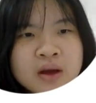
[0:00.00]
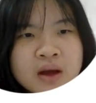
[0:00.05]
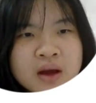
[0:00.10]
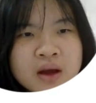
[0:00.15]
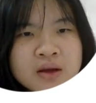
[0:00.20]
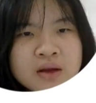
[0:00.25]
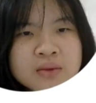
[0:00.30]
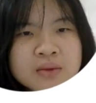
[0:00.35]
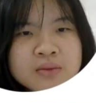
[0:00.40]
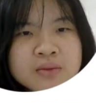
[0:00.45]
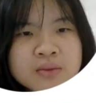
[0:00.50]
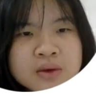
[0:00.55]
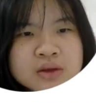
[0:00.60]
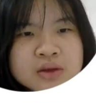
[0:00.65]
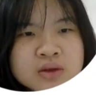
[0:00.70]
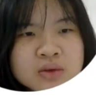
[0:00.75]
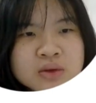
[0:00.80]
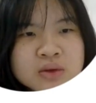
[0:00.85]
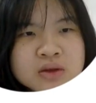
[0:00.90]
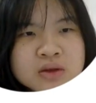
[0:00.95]
And
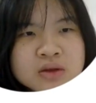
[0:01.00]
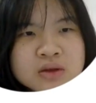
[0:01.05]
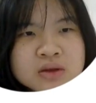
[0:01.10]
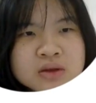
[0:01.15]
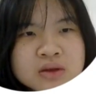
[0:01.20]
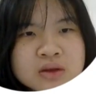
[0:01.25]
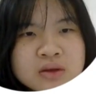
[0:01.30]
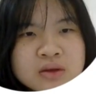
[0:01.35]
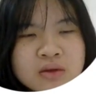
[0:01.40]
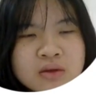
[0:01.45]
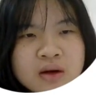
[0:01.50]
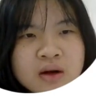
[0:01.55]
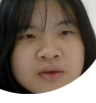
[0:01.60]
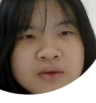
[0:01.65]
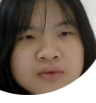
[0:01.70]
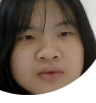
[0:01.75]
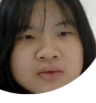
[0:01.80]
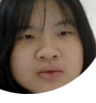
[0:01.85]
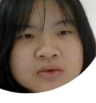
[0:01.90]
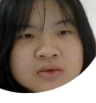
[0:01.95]
based on the
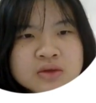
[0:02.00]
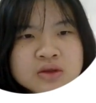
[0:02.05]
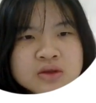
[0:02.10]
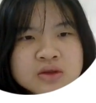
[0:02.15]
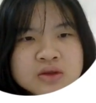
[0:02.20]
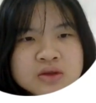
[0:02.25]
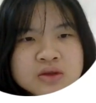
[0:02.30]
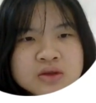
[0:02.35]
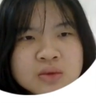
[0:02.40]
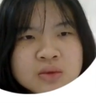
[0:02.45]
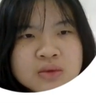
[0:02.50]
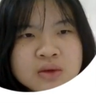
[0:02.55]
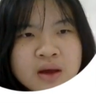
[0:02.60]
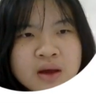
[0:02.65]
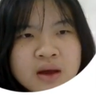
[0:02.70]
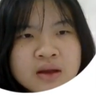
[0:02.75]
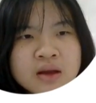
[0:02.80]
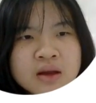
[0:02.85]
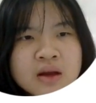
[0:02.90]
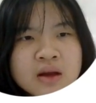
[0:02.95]
graph also
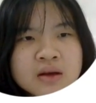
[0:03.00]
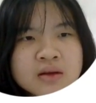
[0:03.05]
that